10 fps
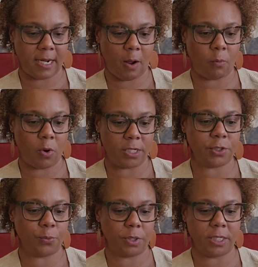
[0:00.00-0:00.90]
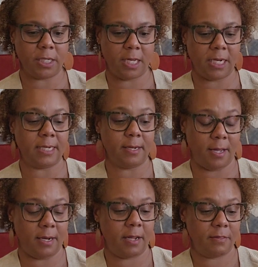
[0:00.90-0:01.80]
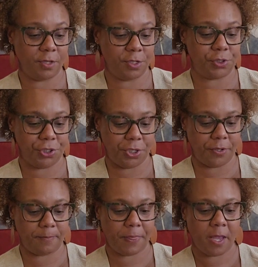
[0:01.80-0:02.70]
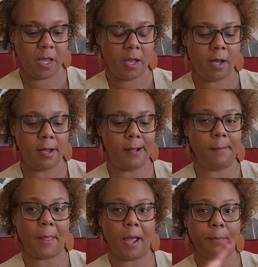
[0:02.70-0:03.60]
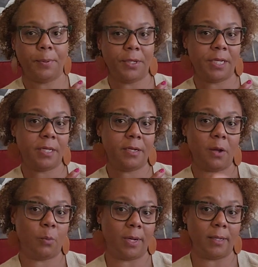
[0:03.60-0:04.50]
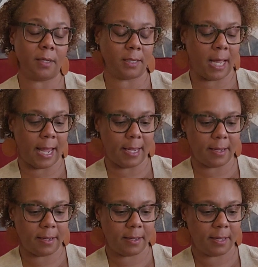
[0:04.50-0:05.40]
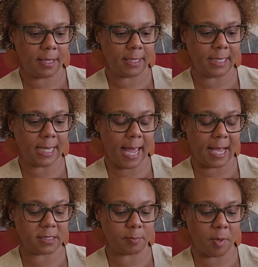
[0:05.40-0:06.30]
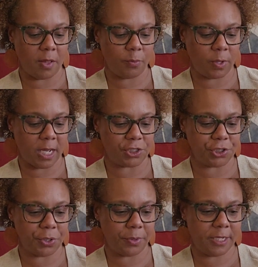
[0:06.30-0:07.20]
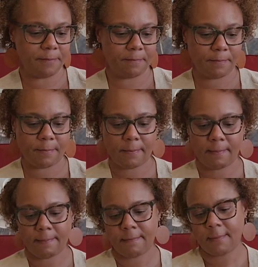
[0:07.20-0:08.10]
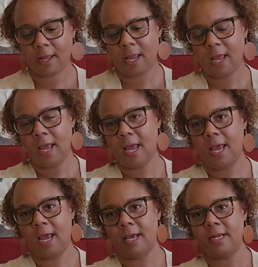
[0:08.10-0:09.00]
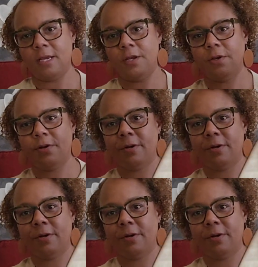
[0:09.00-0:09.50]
I wanted to really get it done this year. I'll put in what it looked like last month when I showed it, and here